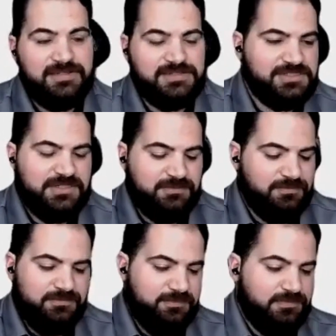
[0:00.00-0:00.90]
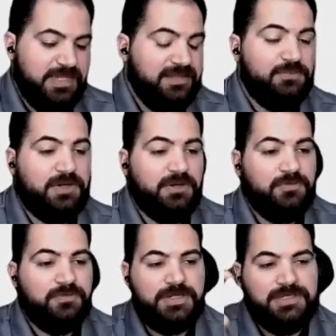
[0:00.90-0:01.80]
It's just going to blatantly run
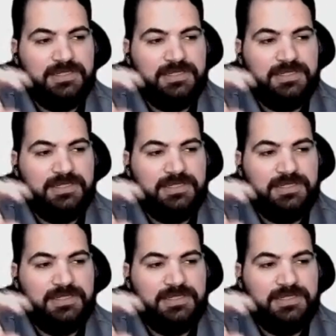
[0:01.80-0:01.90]
over it,